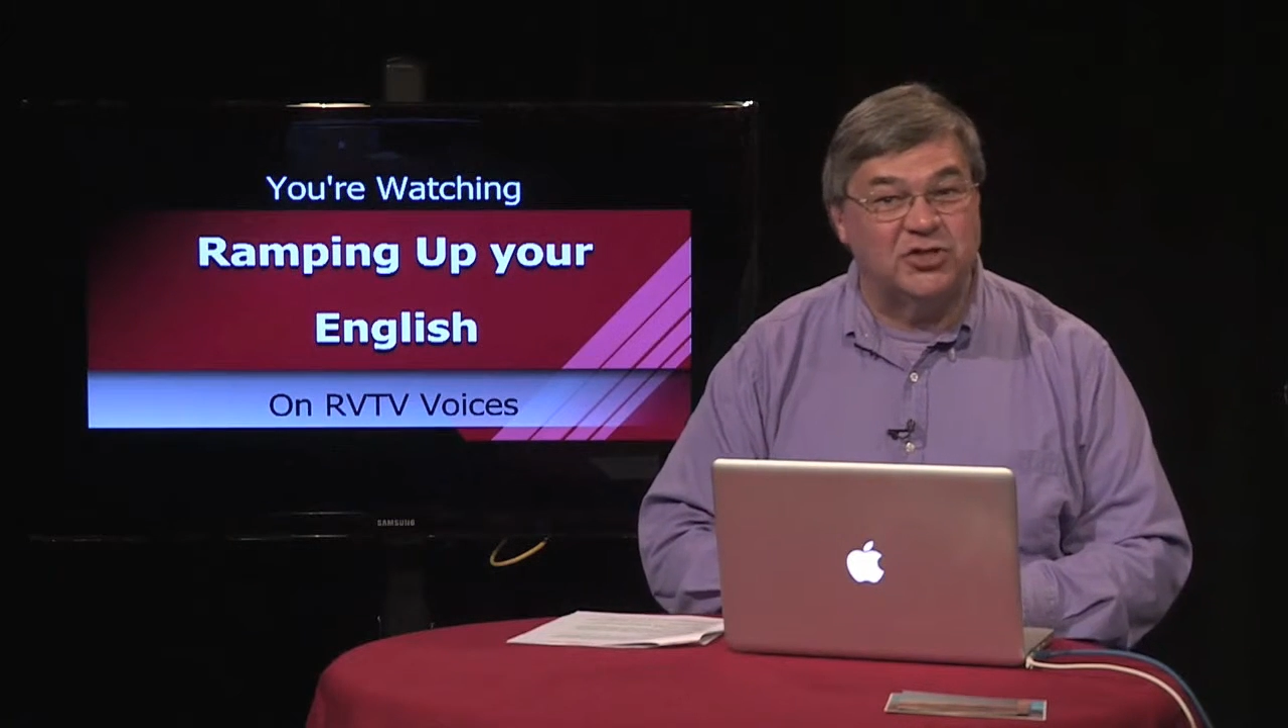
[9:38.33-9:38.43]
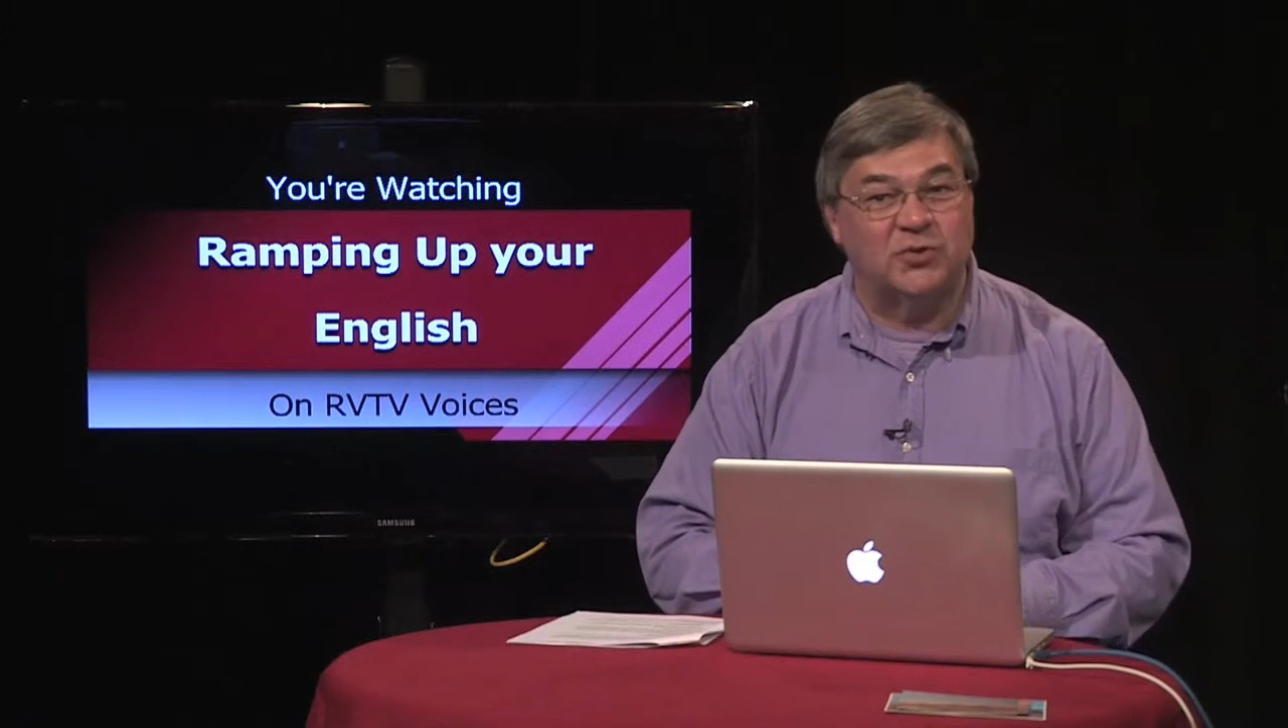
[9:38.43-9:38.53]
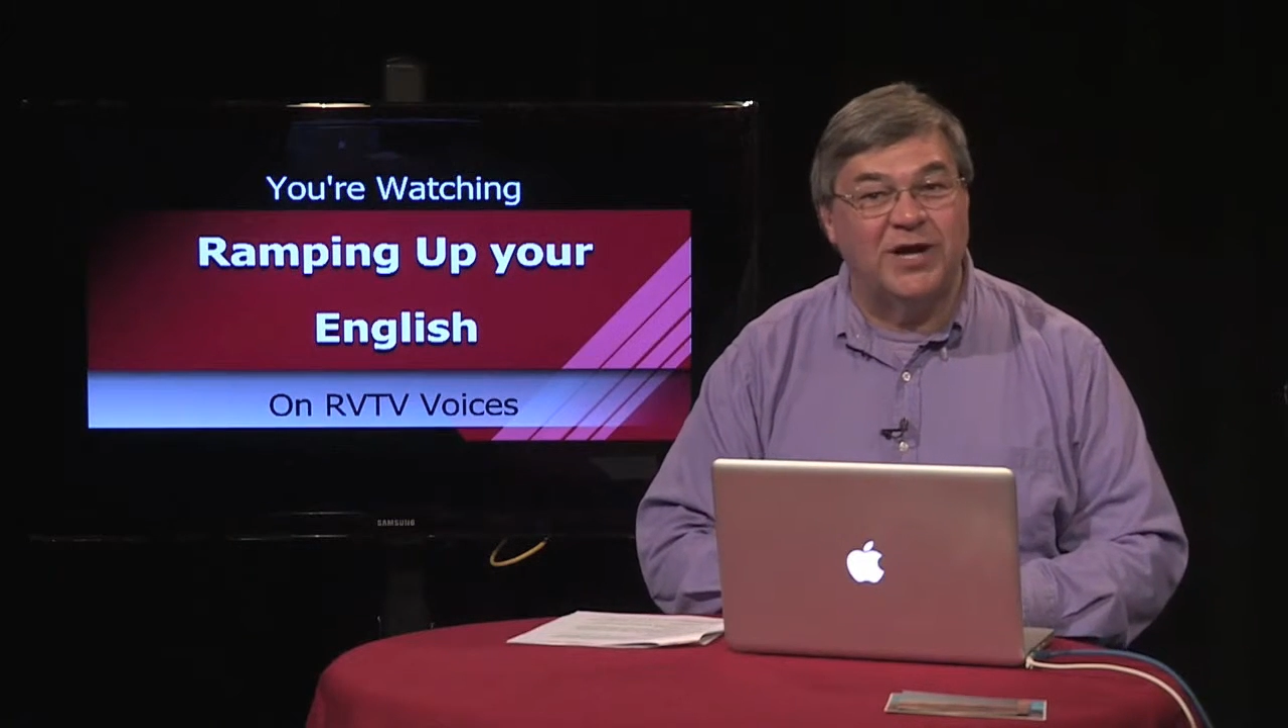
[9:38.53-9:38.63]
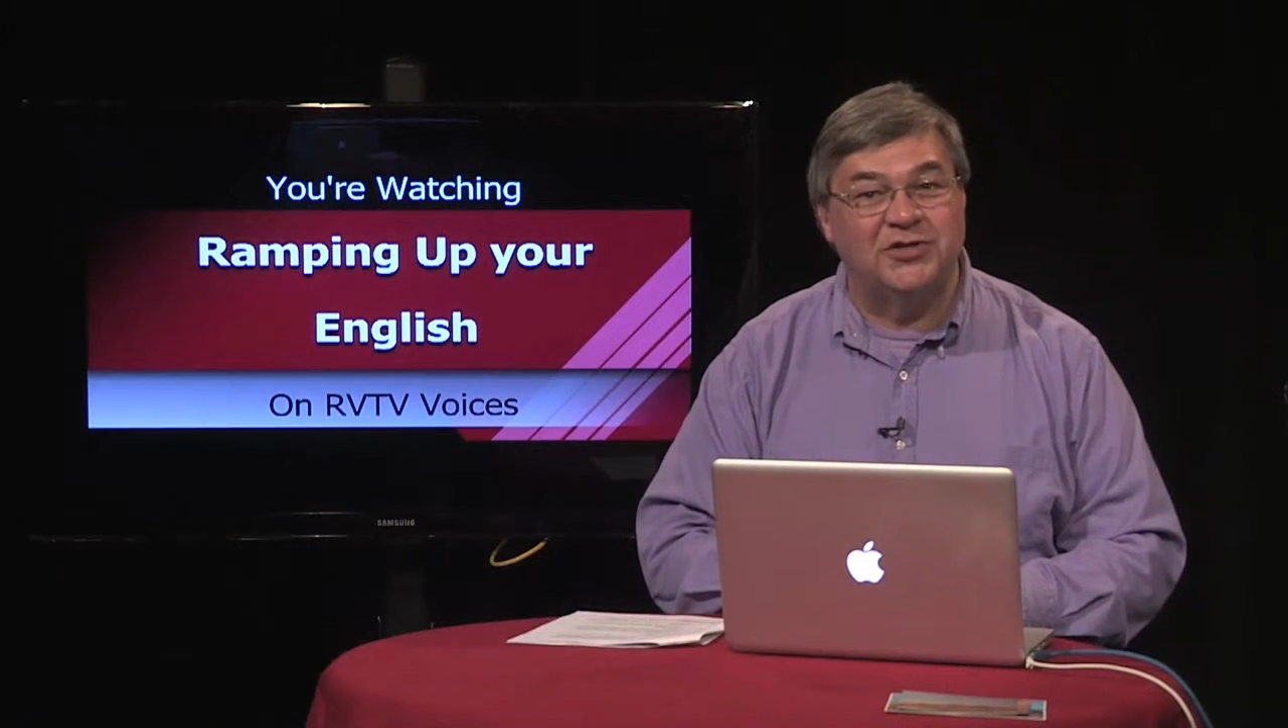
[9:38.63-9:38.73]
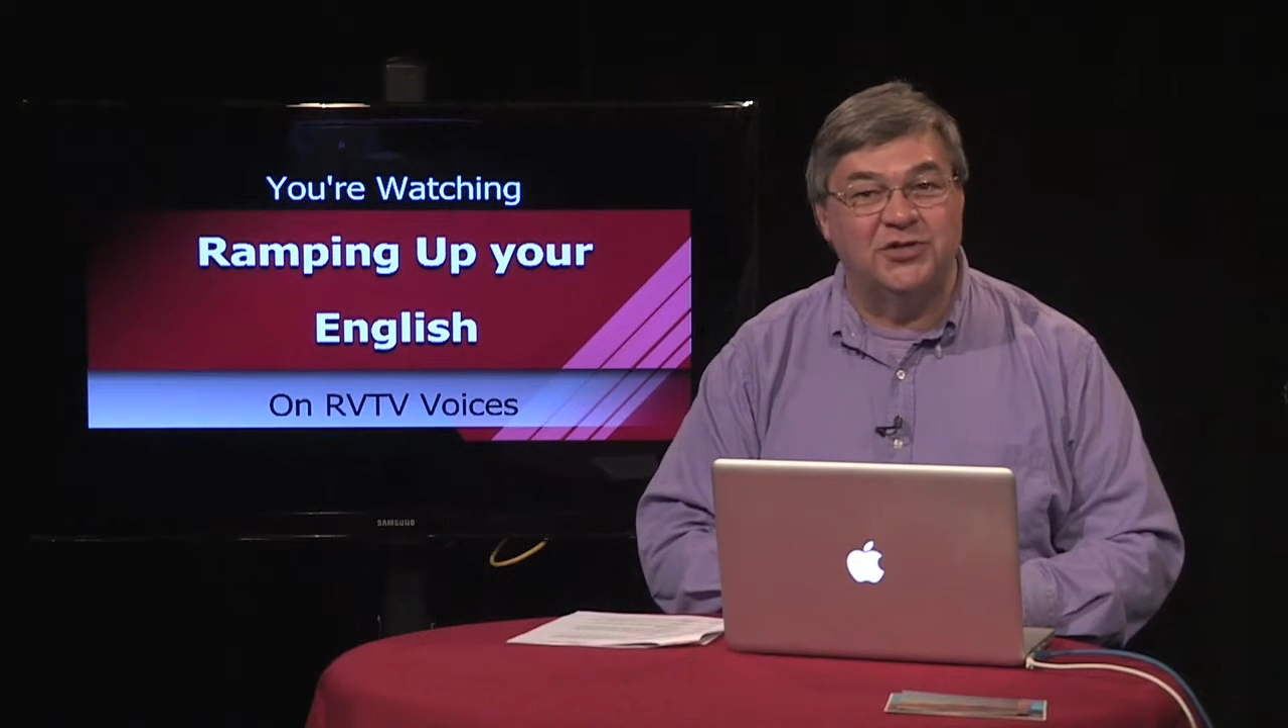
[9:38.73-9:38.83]

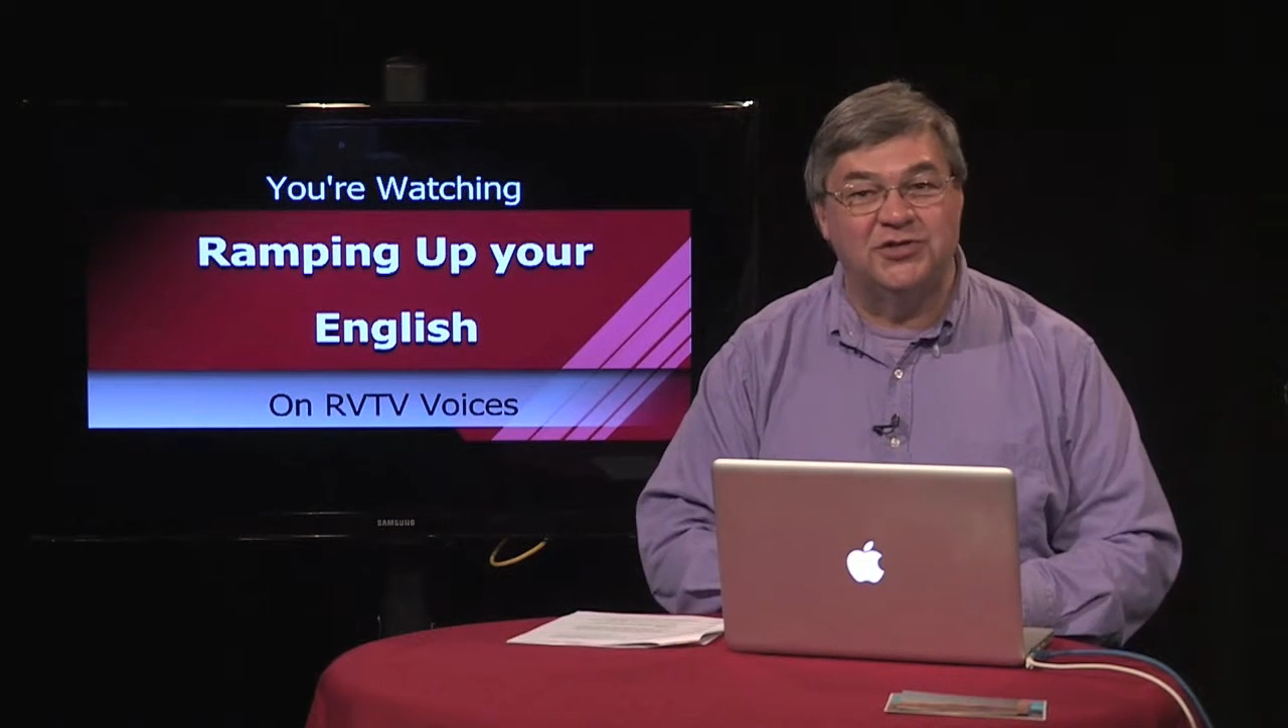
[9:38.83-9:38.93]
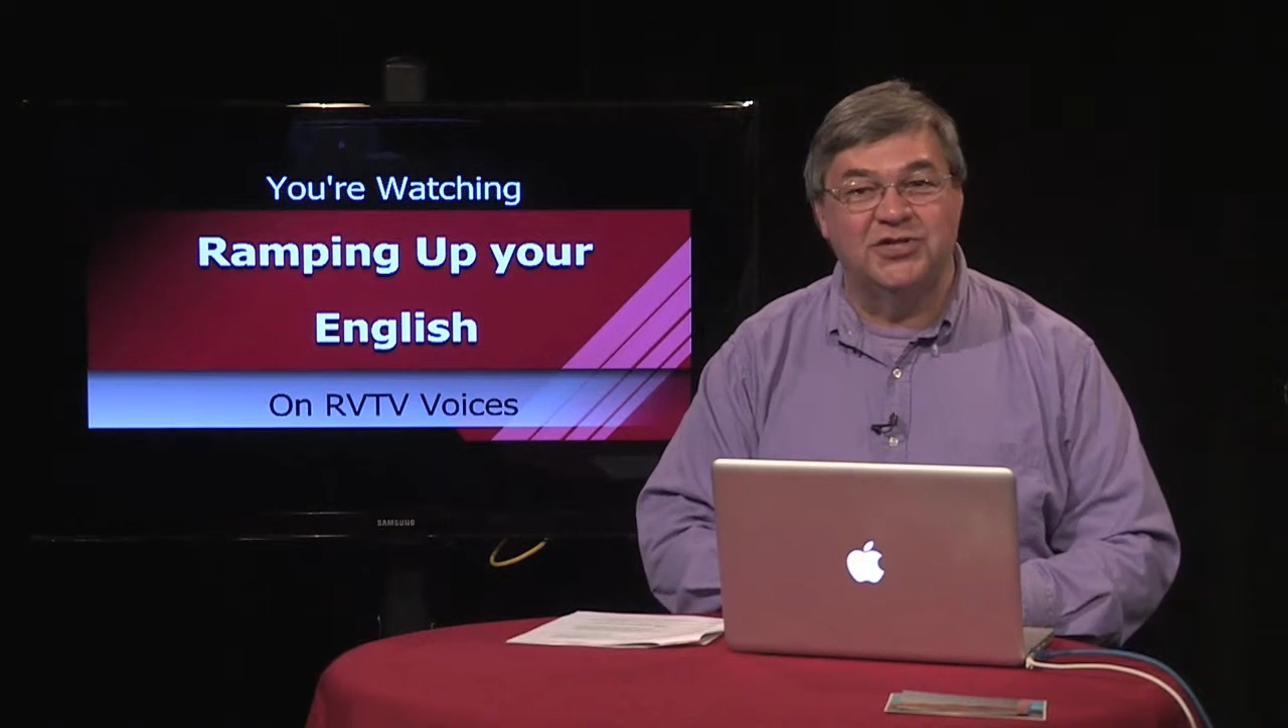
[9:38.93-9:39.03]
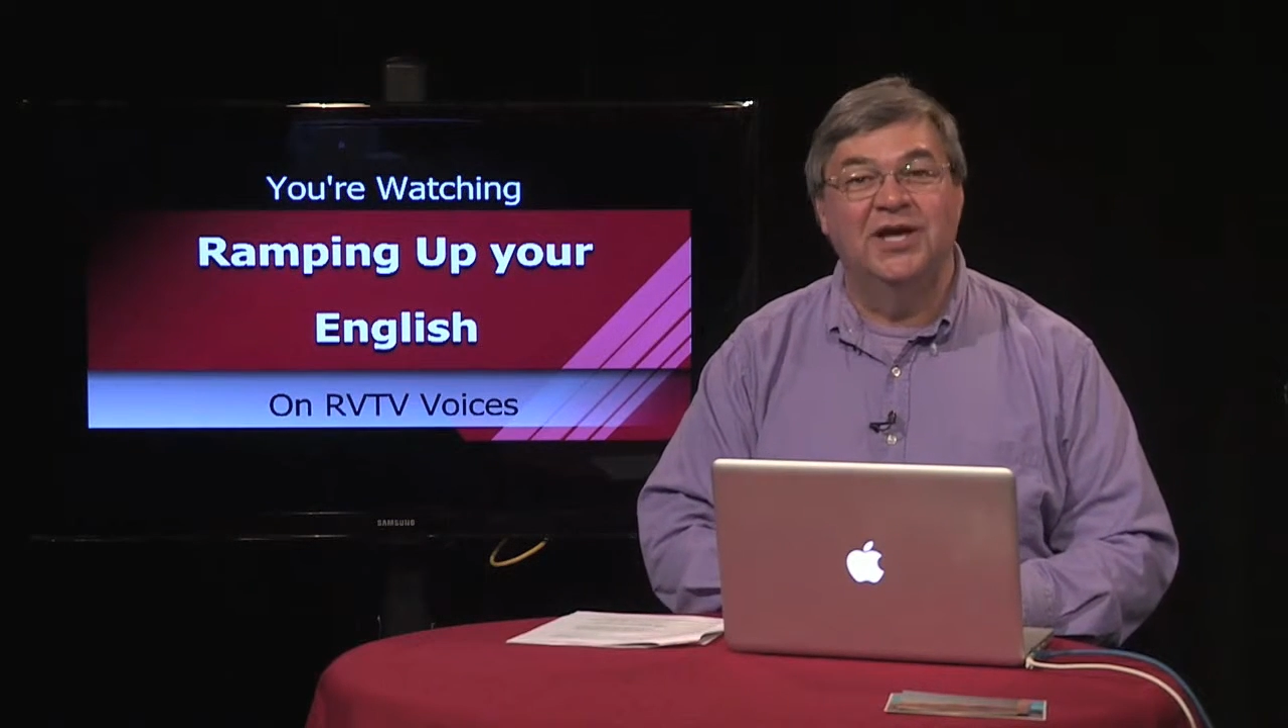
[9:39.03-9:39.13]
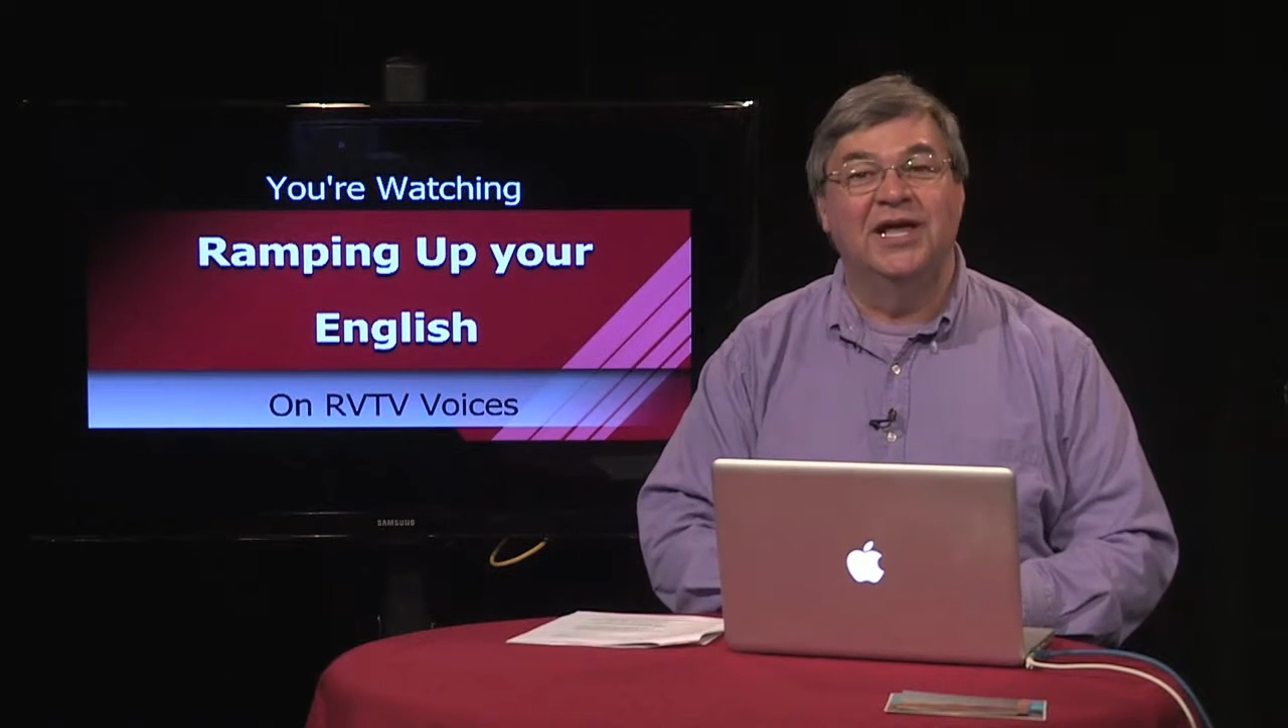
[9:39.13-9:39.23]
treasures